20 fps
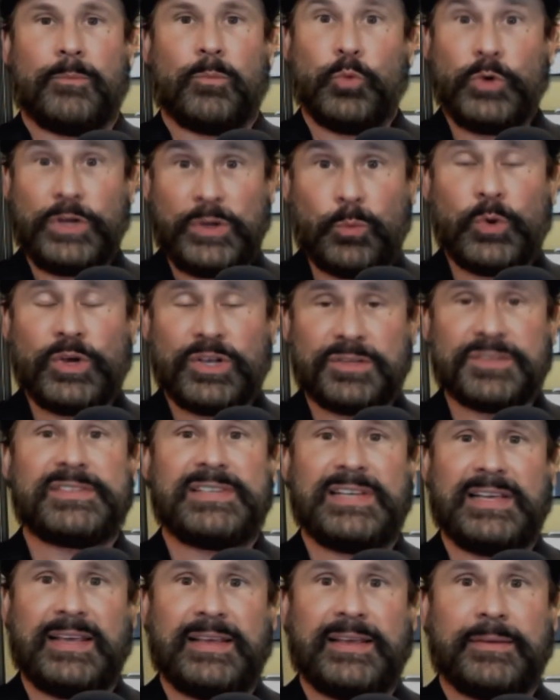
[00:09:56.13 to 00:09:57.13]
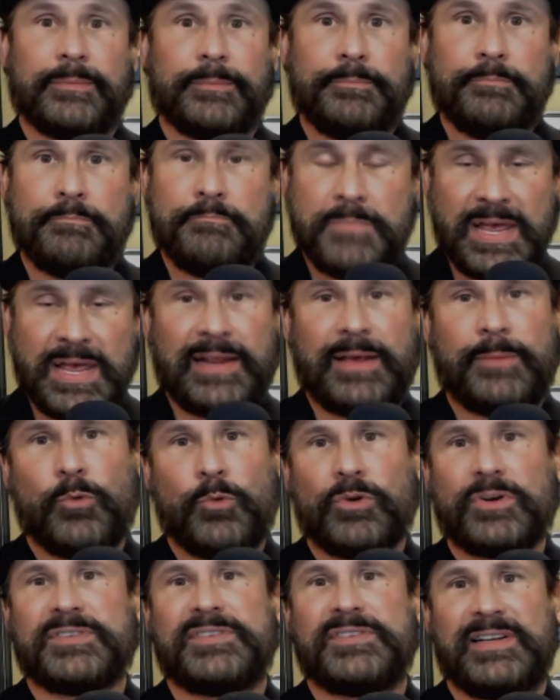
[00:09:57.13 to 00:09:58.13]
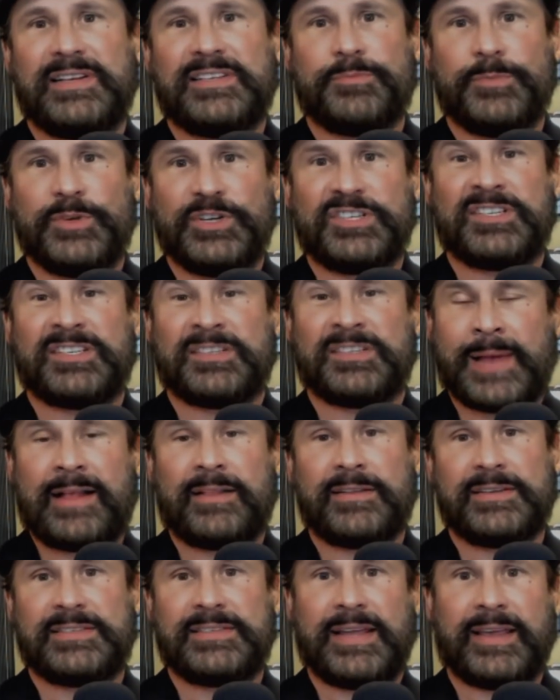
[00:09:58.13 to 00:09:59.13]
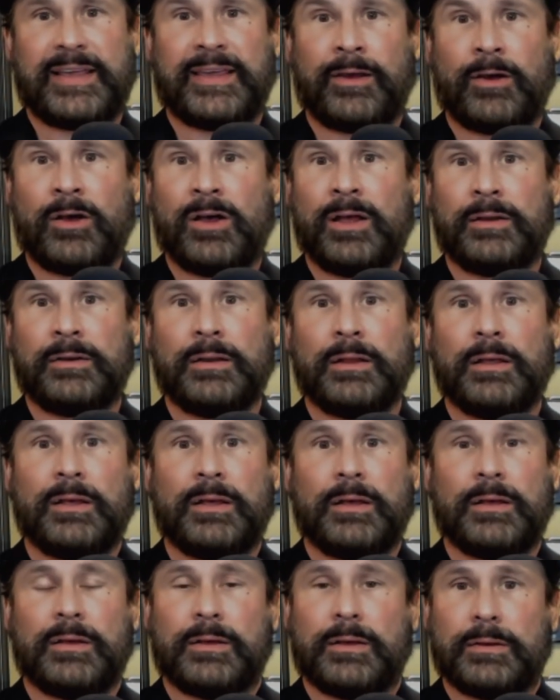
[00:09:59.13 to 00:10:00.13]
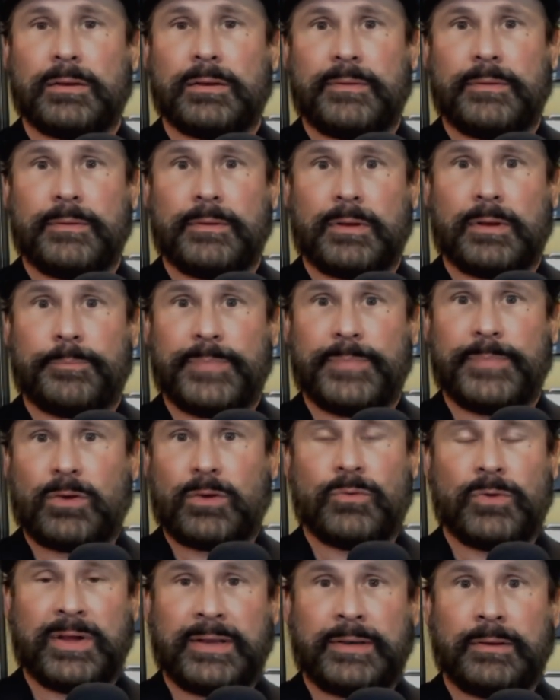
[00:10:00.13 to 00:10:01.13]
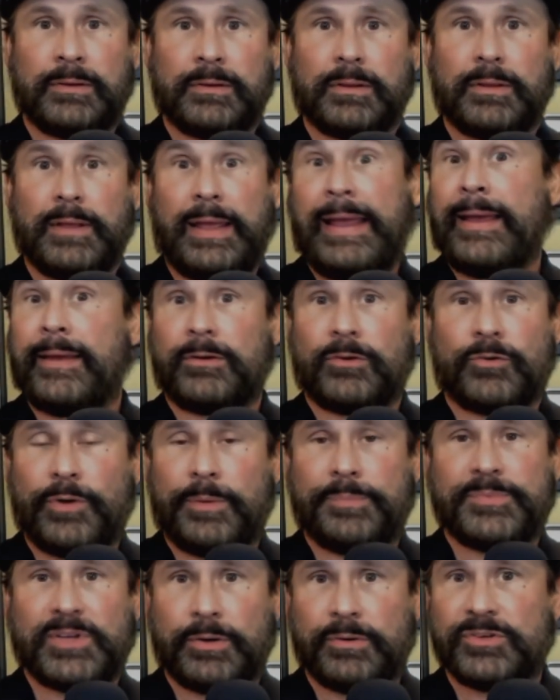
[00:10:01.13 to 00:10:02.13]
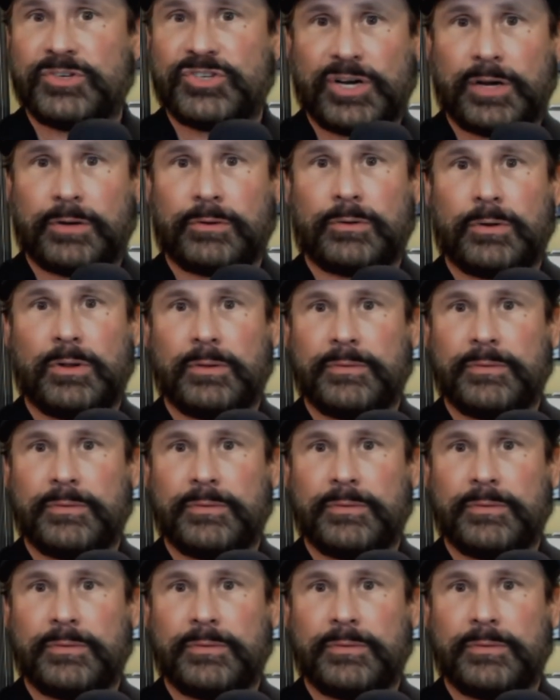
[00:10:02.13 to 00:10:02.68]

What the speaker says: We will see many more cities and municipalities taking on Bitcoin and crypto in general.